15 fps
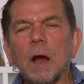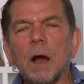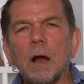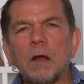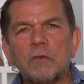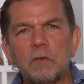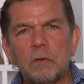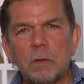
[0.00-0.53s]

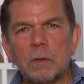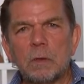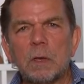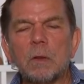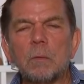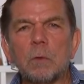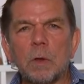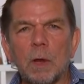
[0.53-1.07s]
I
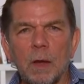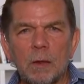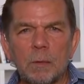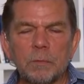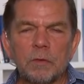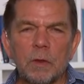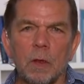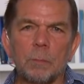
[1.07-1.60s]
certainly would
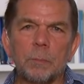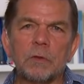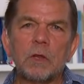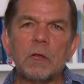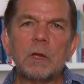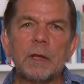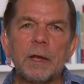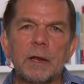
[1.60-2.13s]
hope so,
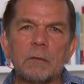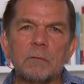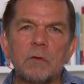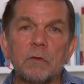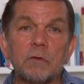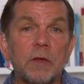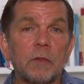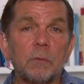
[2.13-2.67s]
particularly out of
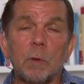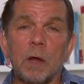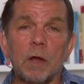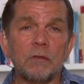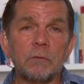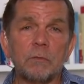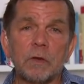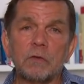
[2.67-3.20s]
New South
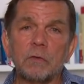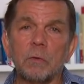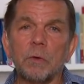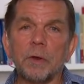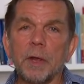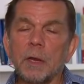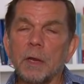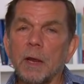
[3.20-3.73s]
Wales and
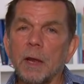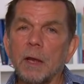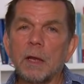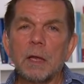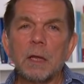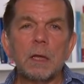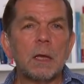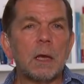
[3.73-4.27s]
Victoria. Now,
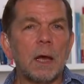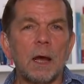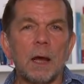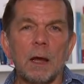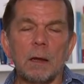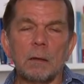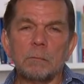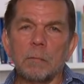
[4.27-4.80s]

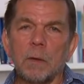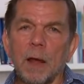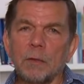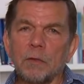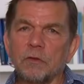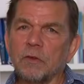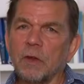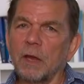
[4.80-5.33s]

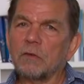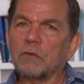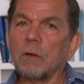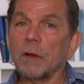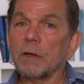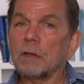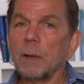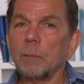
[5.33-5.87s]
other states
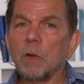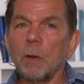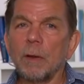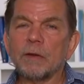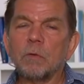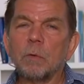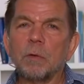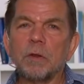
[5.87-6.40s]
like WA
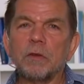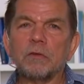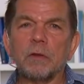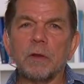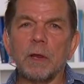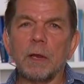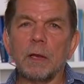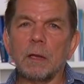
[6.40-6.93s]
and
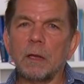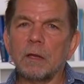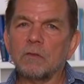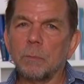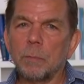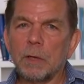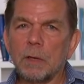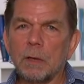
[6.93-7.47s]
Queensland,
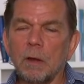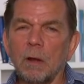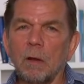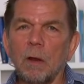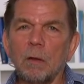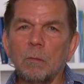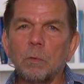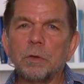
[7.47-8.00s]
it's a bit.
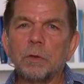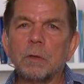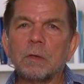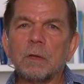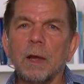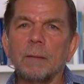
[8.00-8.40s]
I wouldn't